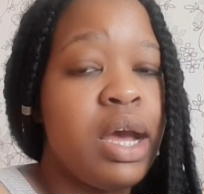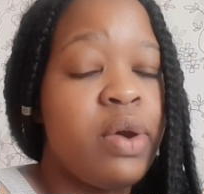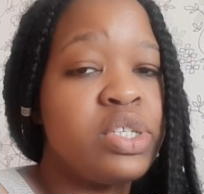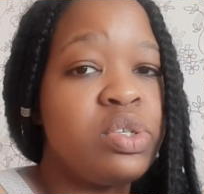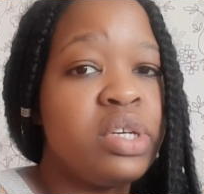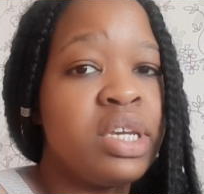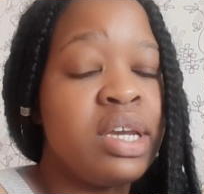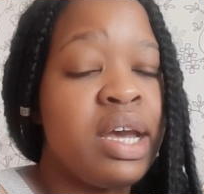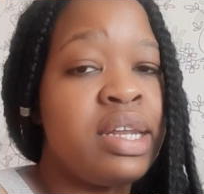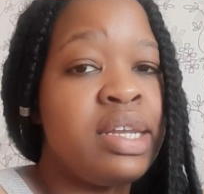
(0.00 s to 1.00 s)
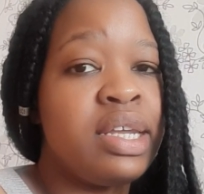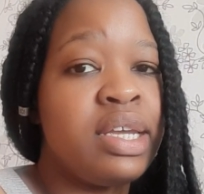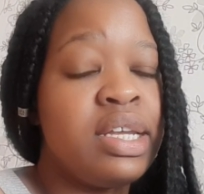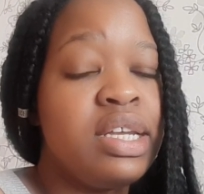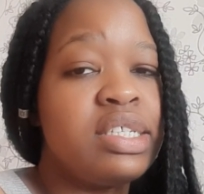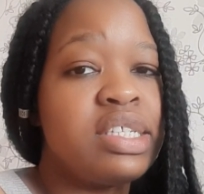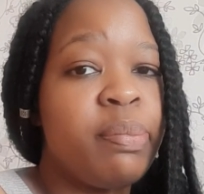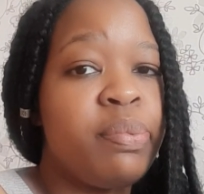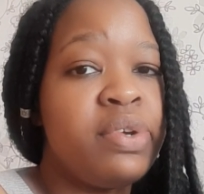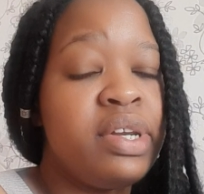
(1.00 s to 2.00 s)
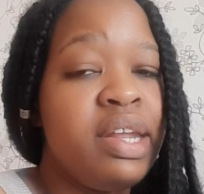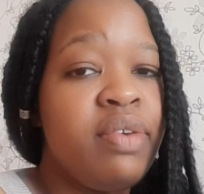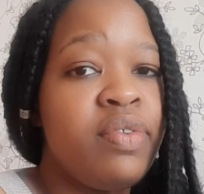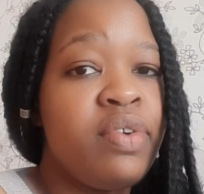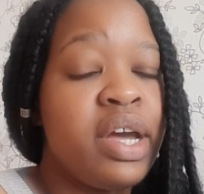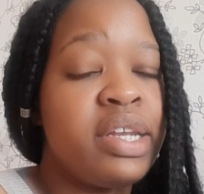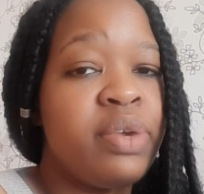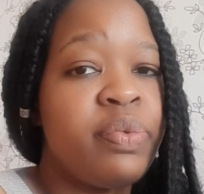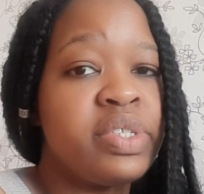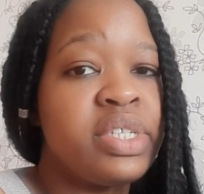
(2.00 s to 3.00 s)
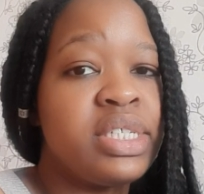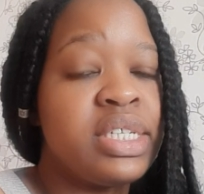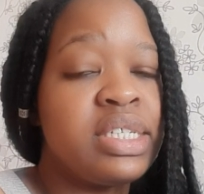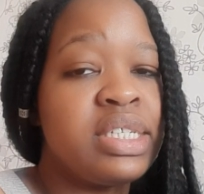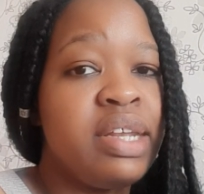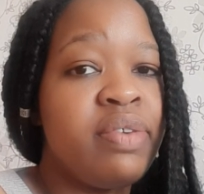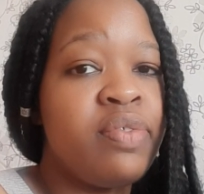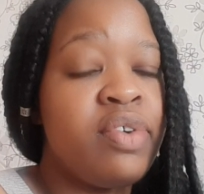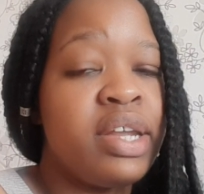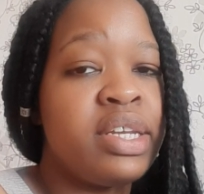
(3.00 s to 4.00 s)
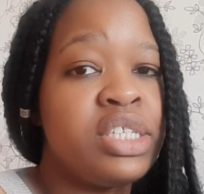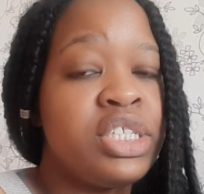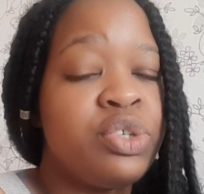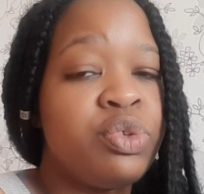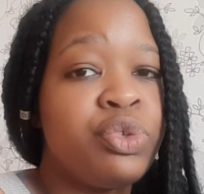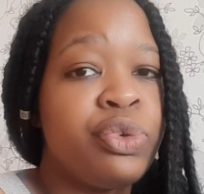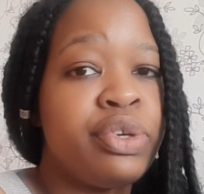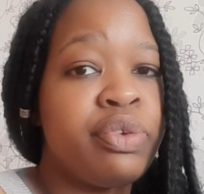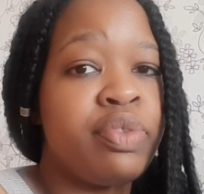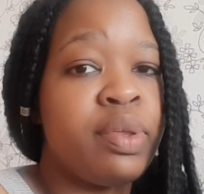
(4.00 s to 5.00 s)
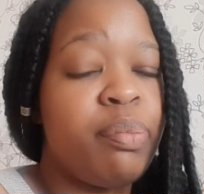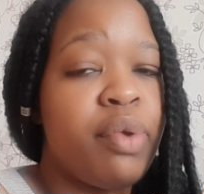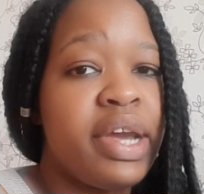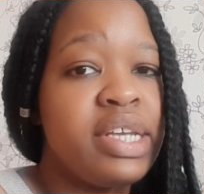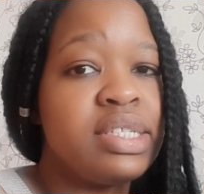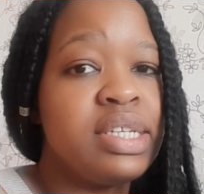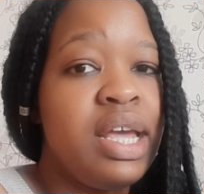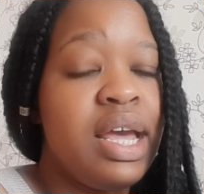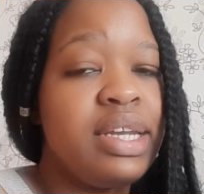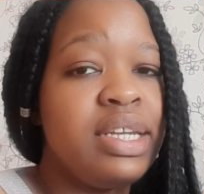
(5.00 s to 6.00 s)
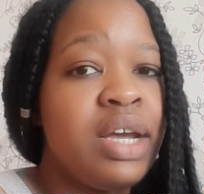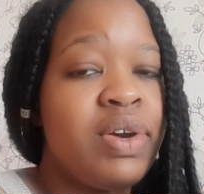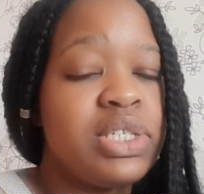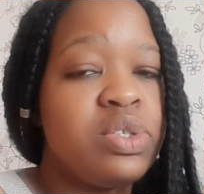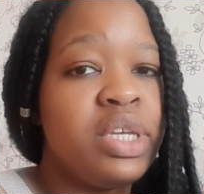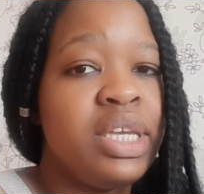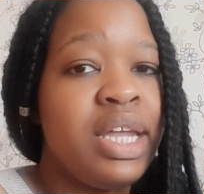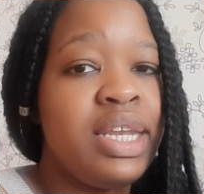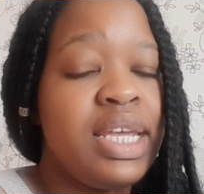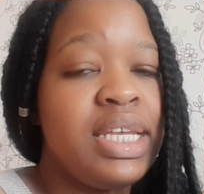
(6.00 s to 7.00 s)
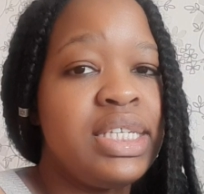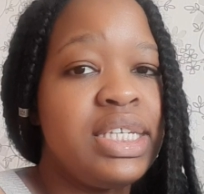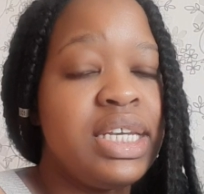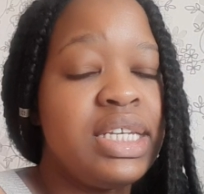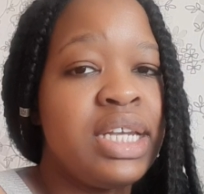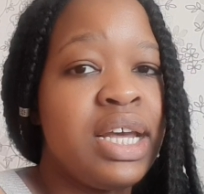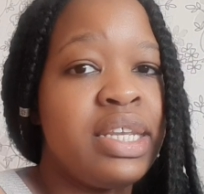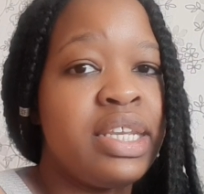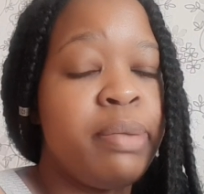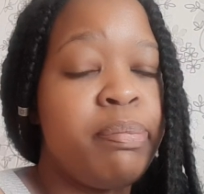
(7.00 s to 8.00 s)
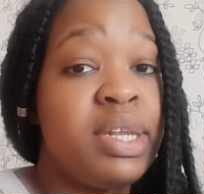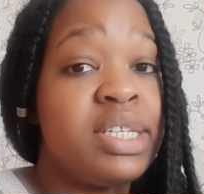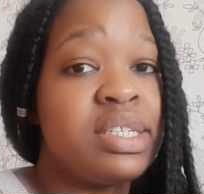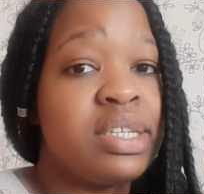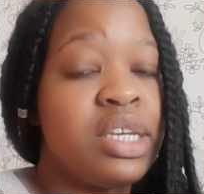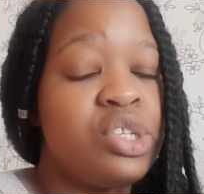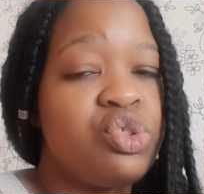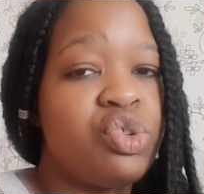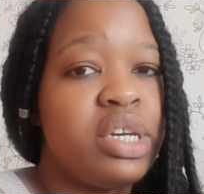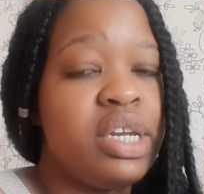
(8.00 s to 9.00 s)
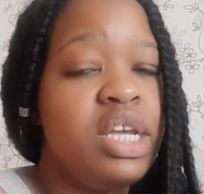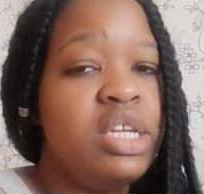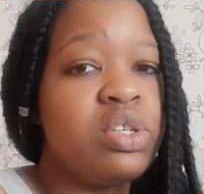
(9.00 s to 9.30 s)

I was looking at the support level, at the resistance level, and the general trend of the price, and then I was looking at the indicator and then placing a trade.